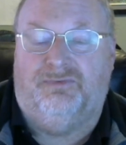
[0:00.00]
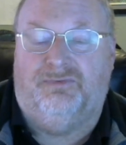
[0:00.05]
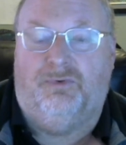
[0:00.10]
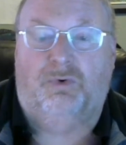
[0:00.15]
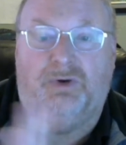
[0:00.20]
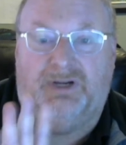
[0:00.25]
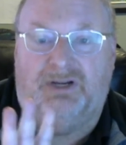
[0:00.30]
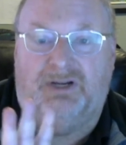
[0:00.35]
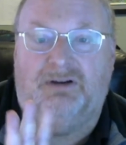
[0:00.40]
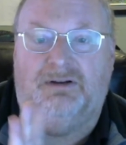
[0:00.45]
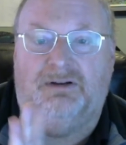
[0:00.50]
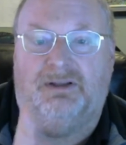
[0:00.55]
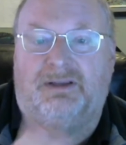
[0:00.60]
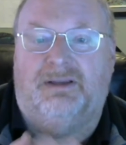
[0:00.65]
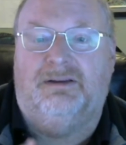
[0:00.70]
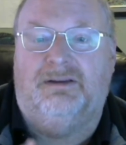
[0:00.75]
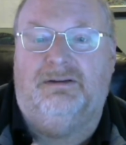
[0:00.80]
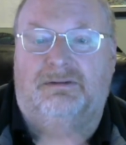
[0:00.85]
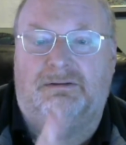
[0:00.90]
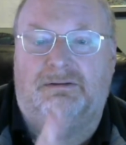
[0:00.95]
four
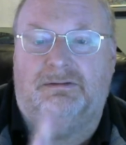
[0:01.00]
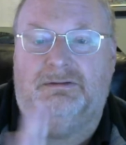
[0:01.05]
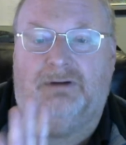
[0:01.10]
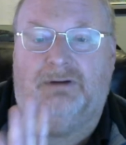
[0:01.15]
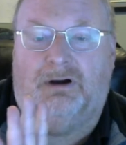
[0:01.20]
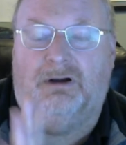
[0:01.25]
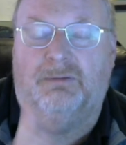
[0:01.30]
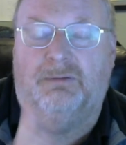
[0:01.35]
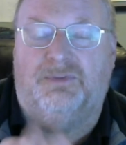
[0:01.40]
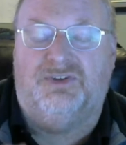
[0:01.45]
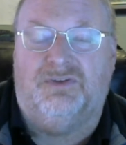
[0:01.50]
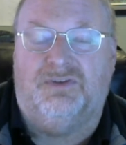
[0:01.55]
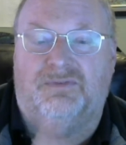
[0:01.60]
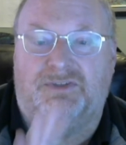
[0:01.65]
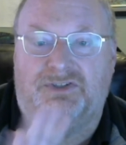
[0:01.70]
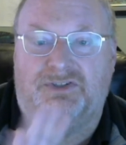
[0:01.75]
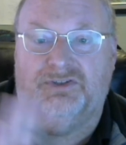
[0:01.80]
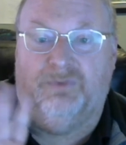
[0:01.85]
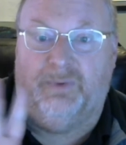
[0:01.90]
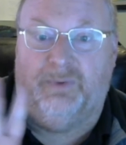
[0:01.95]
yearly Artemis
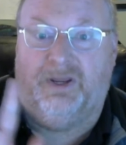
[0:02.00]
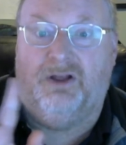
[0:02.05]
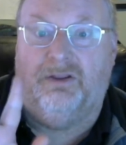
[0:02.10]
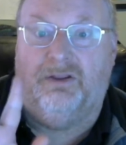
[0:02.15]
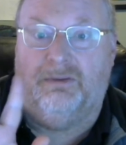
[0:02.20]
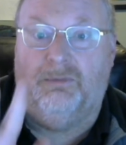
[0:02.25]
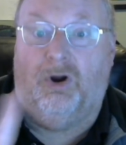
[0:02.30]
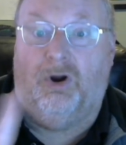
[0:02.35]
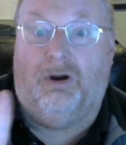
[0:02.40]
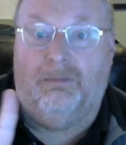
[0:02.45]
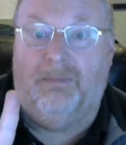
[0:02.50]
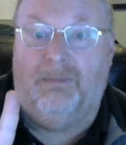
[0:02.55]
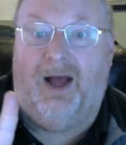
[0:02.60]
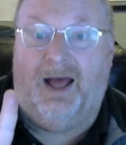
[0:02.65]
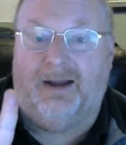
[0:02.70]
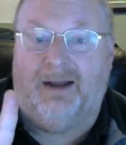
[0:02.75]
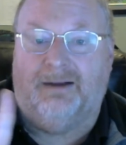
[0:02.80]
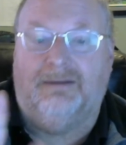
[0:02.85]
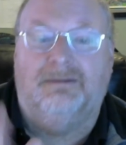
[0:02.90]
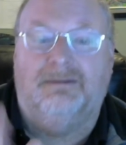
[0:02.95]
conventions. We call them
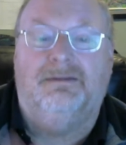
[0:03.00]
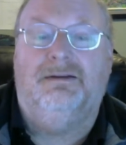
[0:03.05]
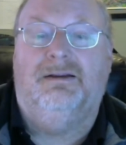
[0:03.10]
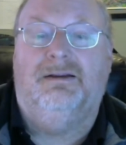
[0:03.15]
Armada,